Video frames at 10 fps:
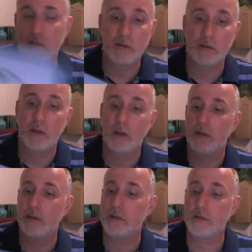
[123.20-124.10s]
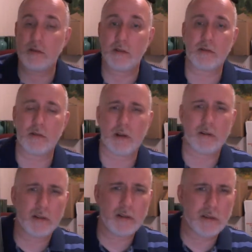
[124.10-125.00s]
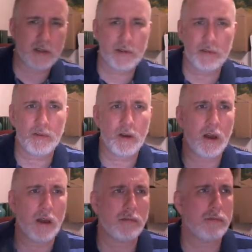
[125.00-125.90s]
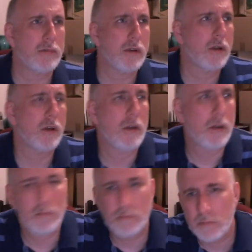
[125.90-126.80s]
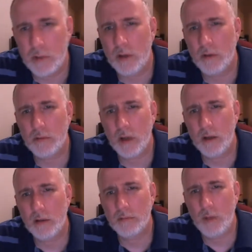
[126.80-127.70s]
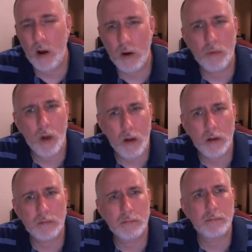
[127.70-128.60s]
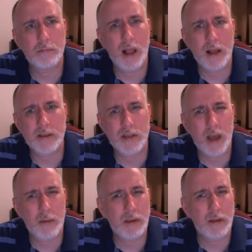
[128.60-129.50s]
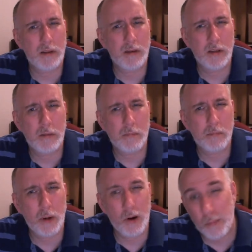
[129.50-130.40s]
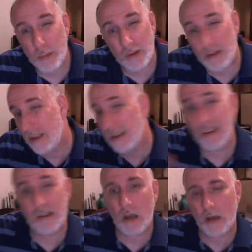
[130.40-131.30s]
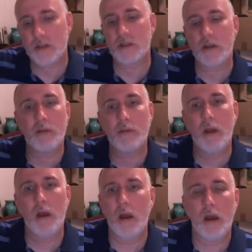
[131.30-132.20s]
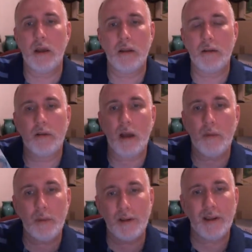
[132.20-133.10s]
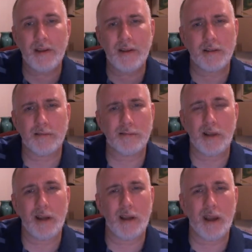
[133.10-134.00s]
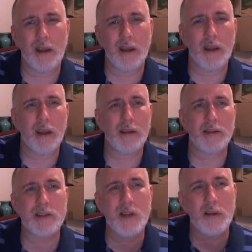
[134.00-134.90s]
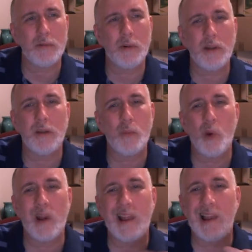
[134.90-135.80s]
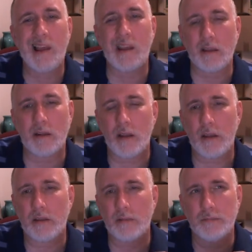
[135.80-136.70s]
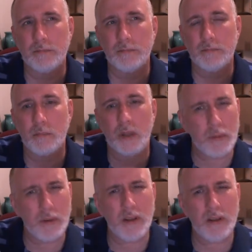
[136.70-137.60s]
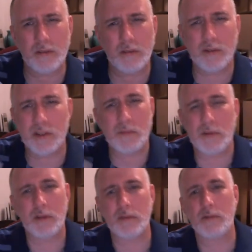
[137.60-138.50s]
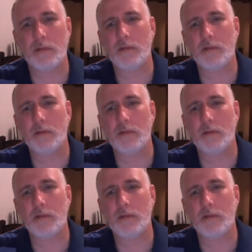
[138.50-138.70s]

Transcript: is this is just great. 1975, you know, kind of hard rock, Black Sabbathy, deep purpley kind of stuff, and I really like it. And it's not really what I like, like, but I really seem to